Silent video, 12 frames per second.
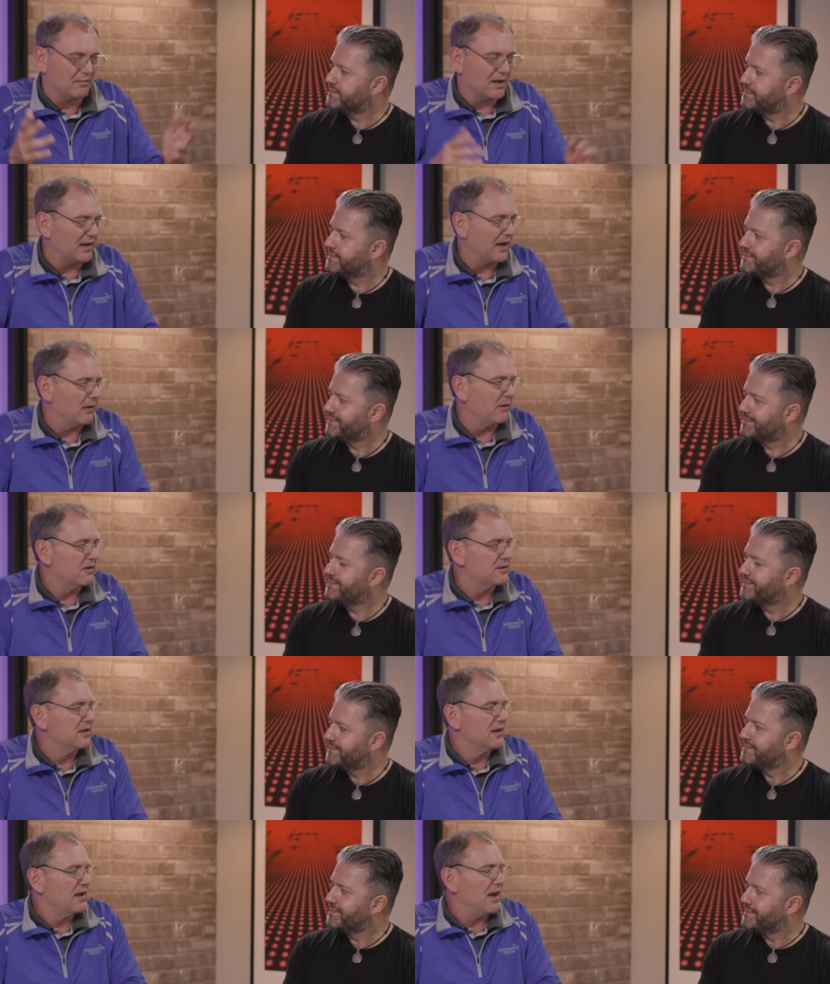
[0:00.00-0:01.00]
Speaker 1: in my
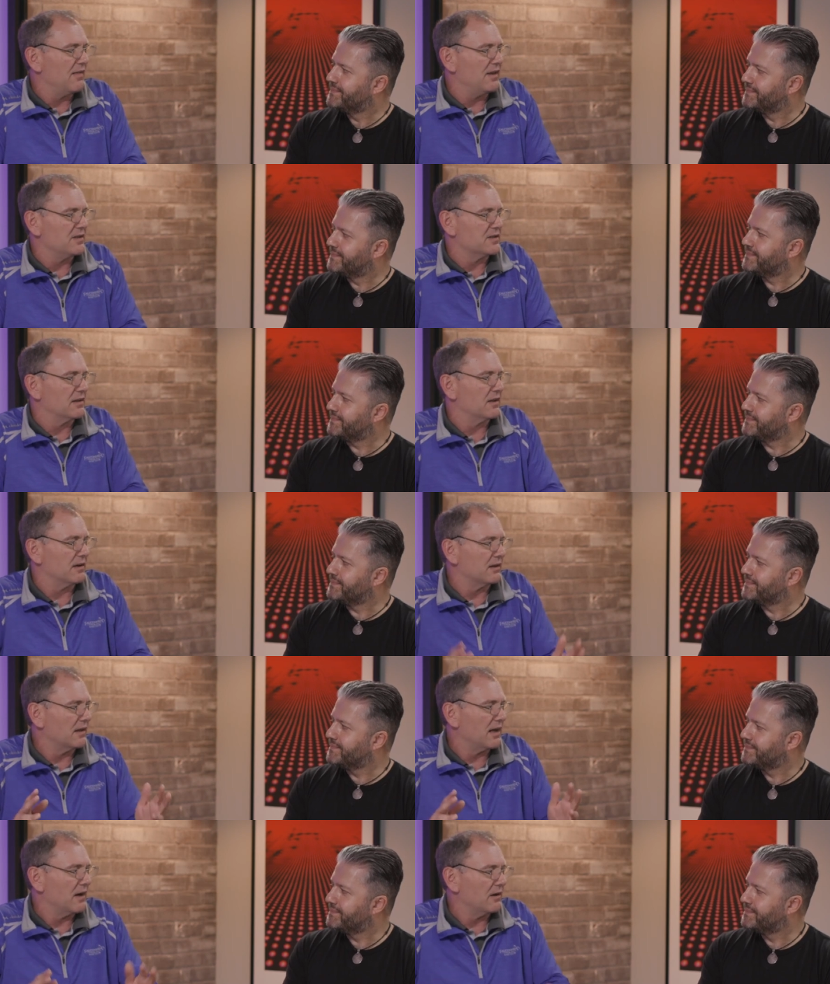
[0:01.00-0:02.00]
counters, and then just mm-hmm.
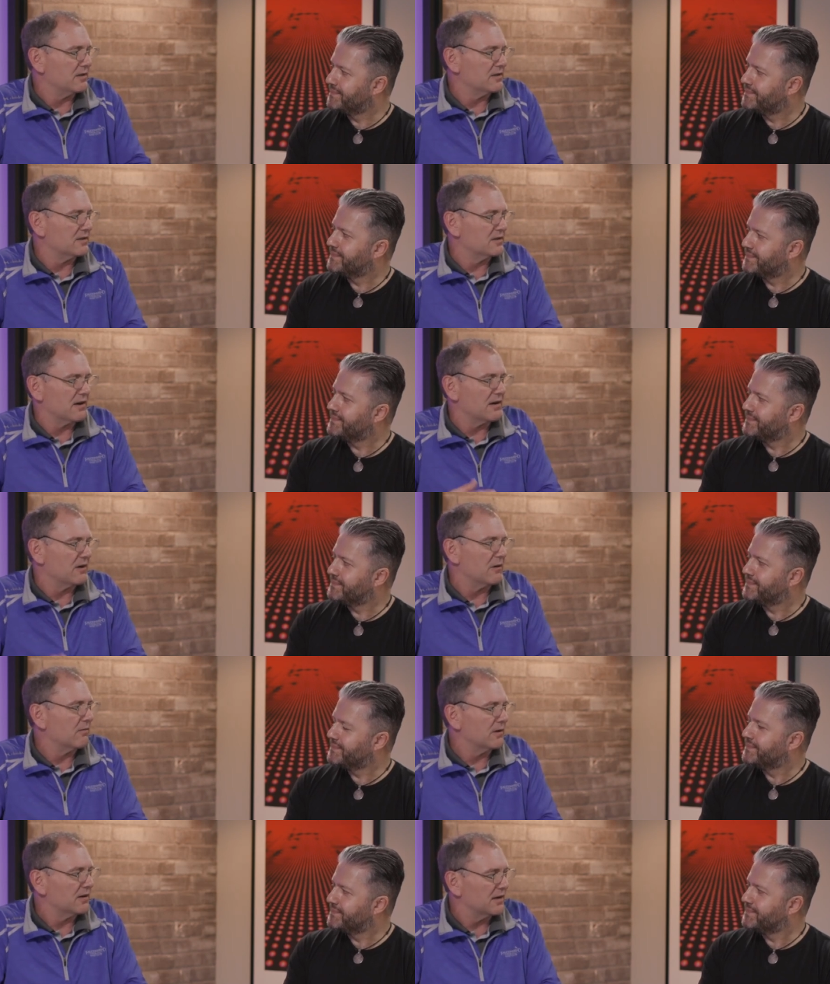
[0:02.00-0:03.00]
clearing the counters and
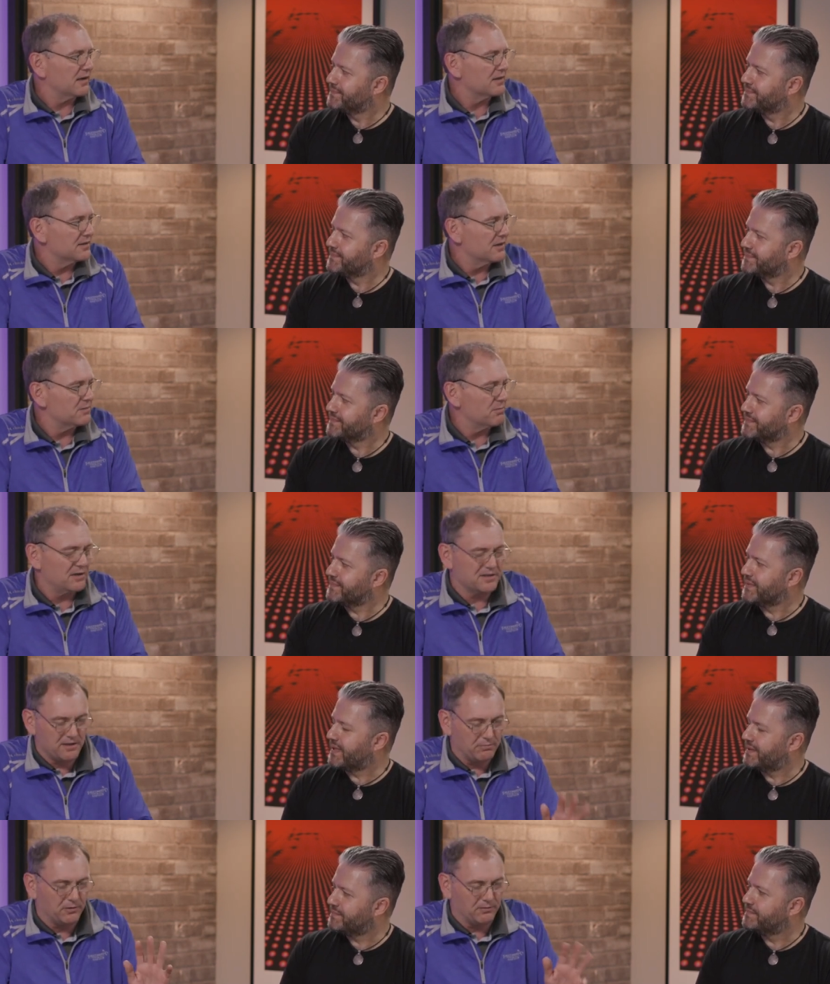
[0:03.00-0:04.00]
starting over again. So it's pretty
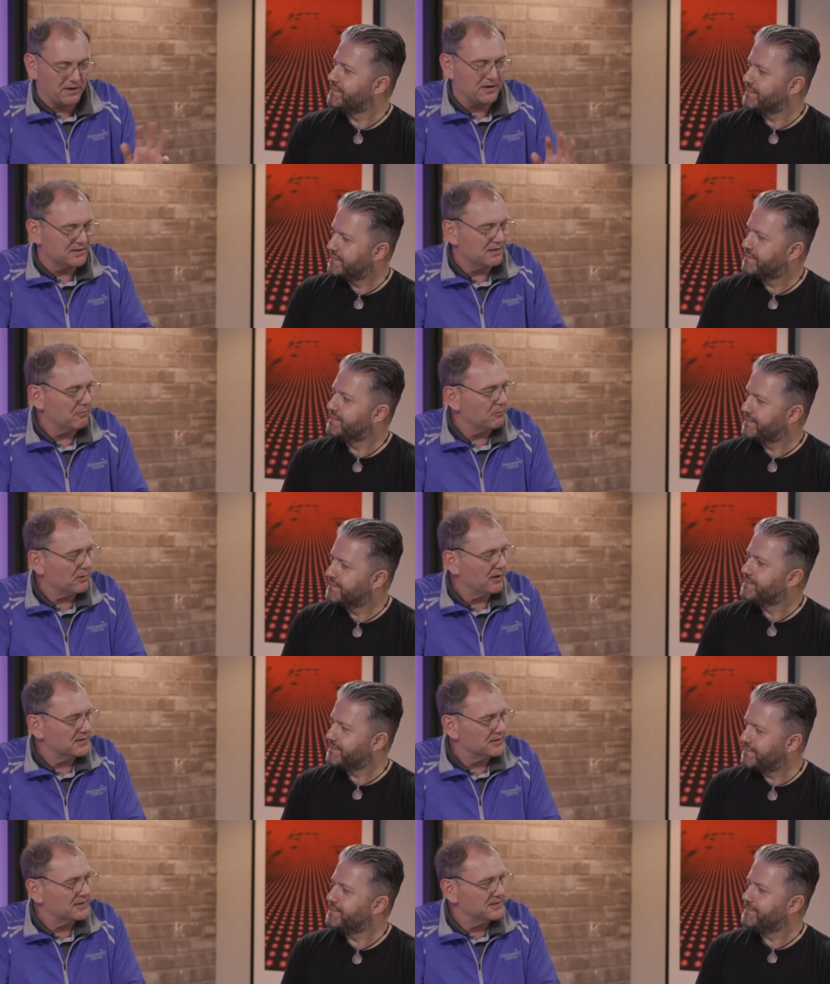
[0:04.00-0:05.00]
right. simple, very simple
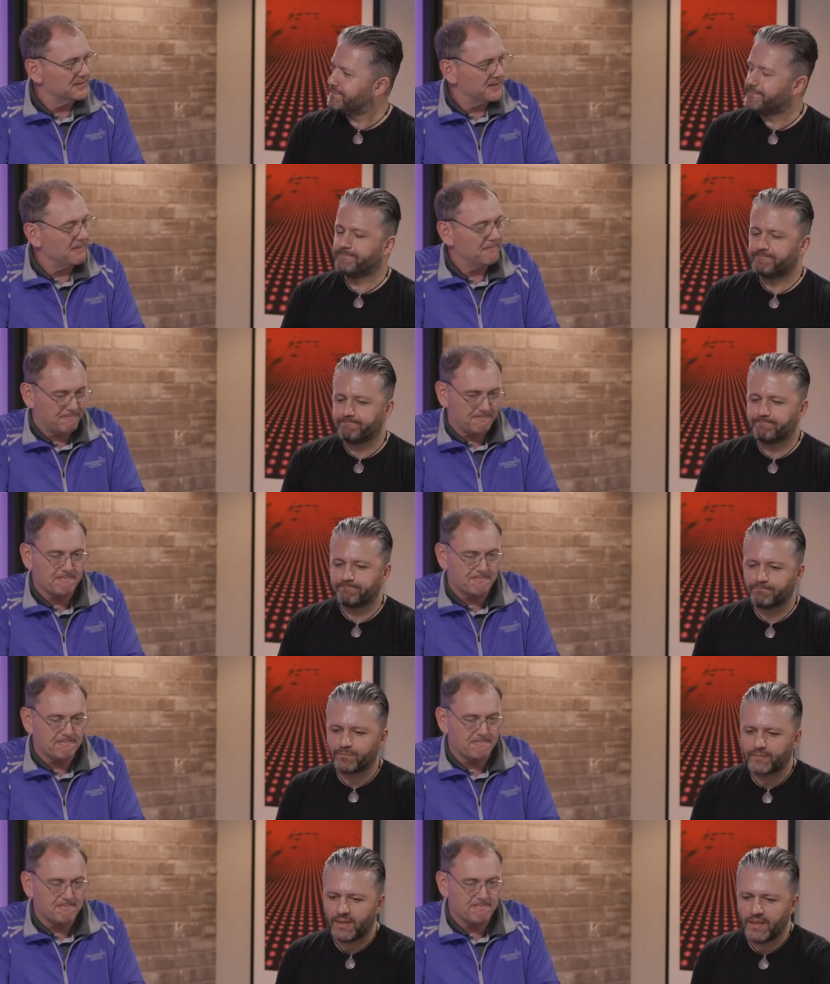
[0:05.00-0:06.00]
process. Mm-hmm. Yep.
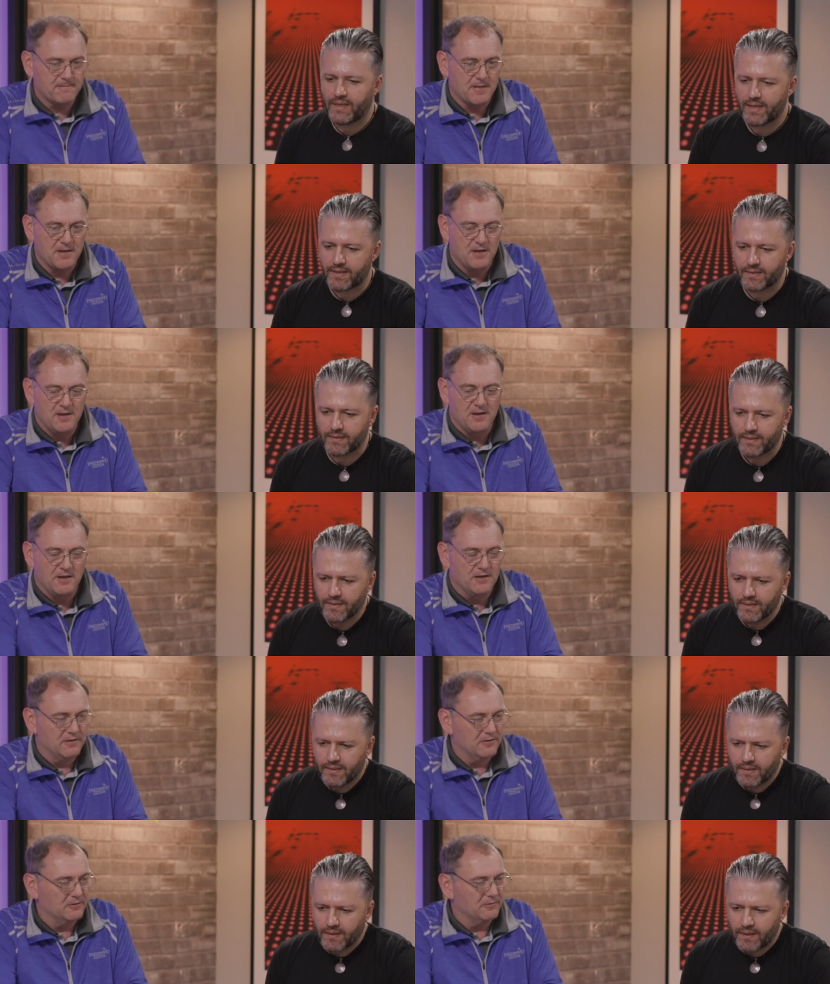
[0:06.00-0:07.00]
Speaker 2: Yeah.
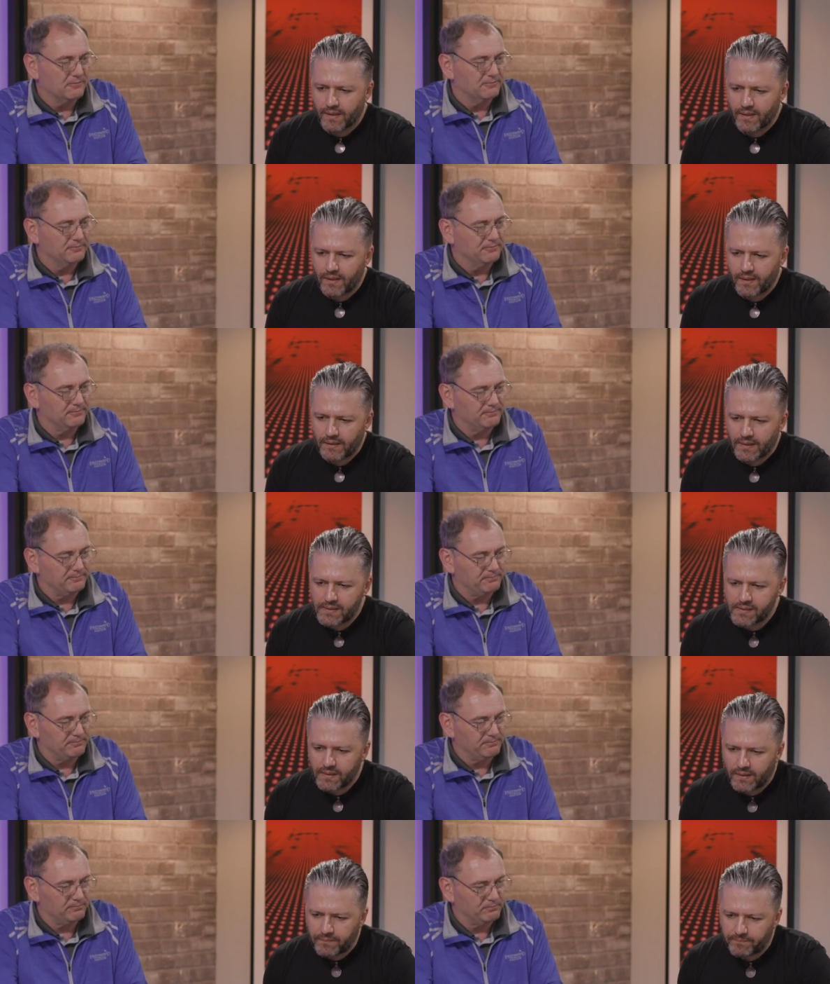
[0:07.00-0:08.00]
Cool. Uh,
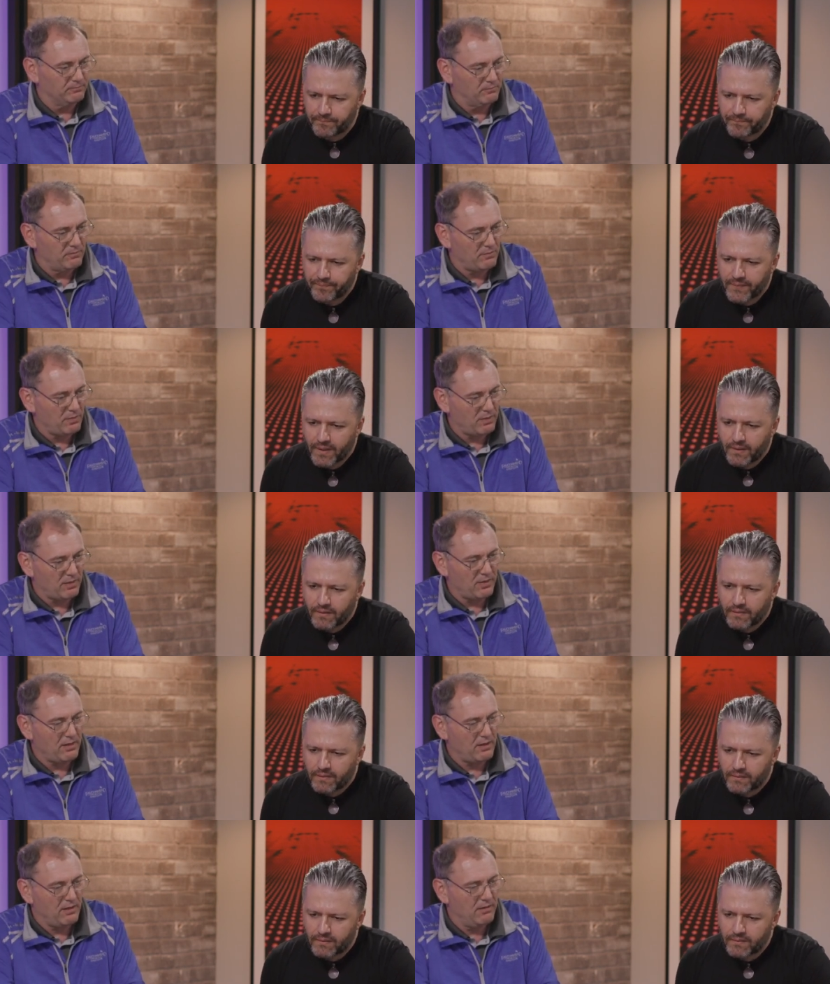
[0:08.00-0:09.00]
let's see.
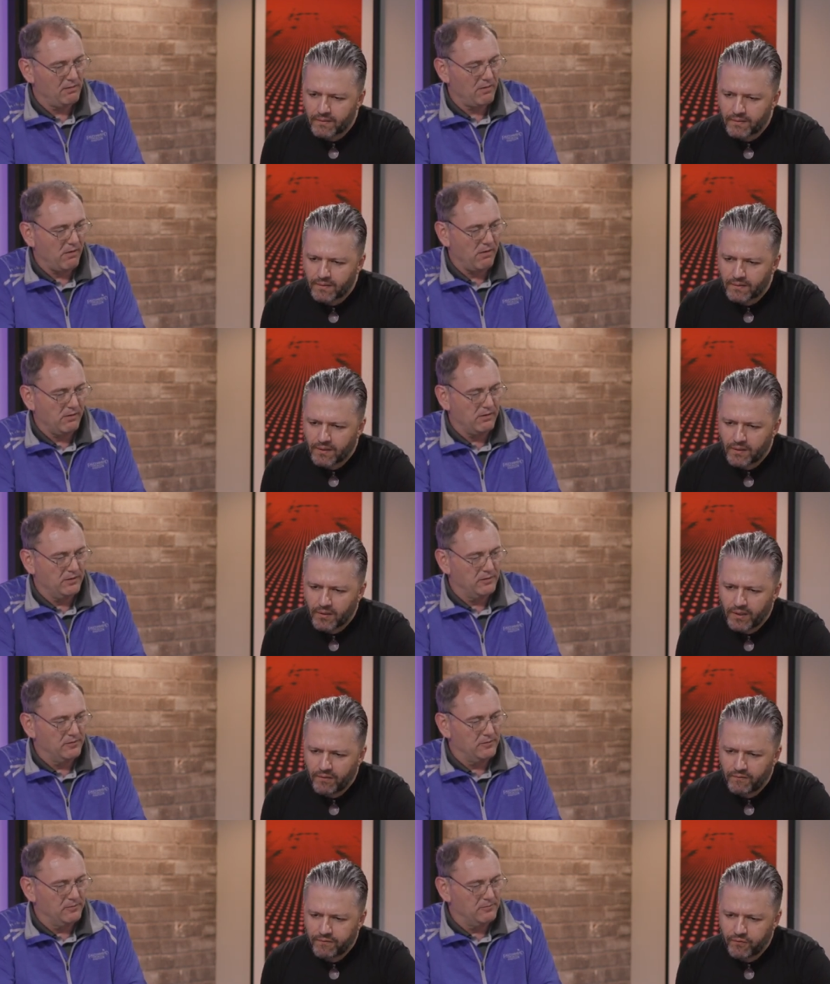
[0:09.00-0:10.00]

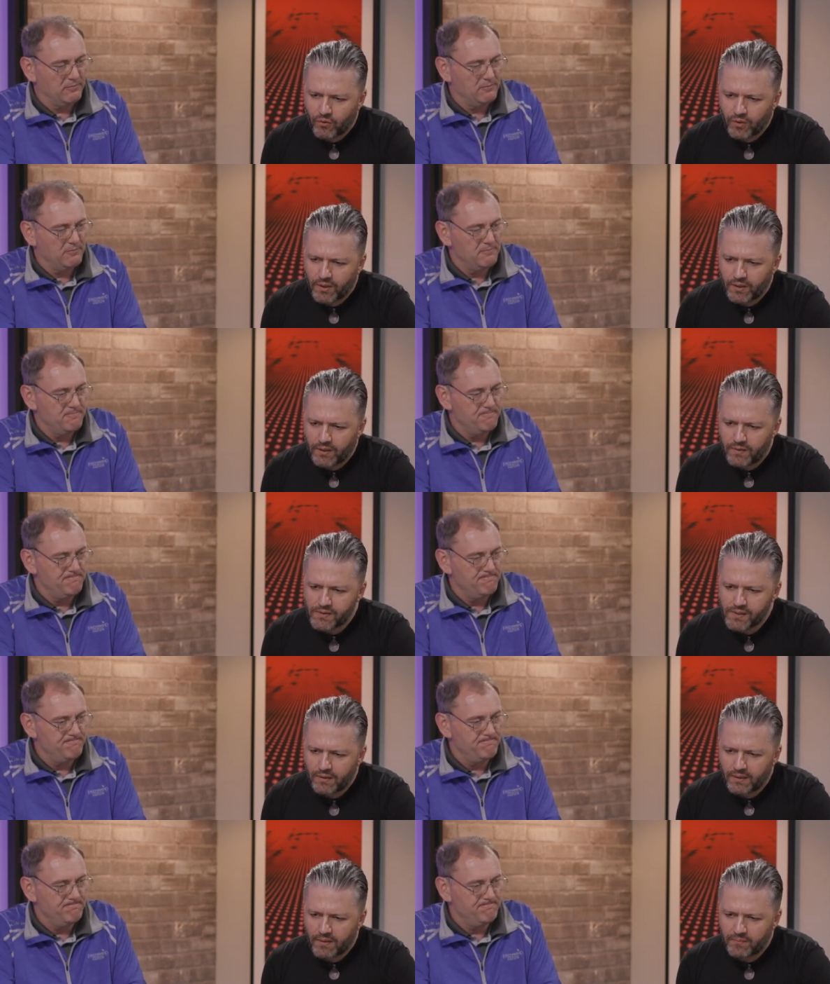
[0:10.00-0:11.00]
Looking for
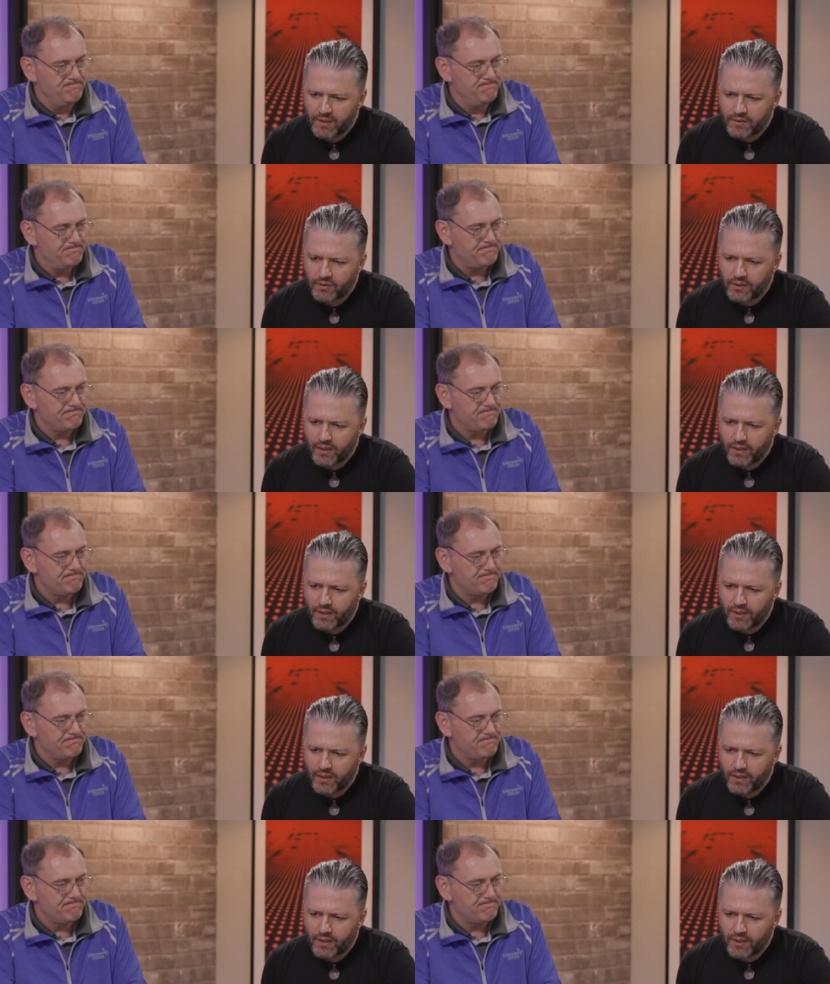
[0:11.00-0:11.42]
using Lambda to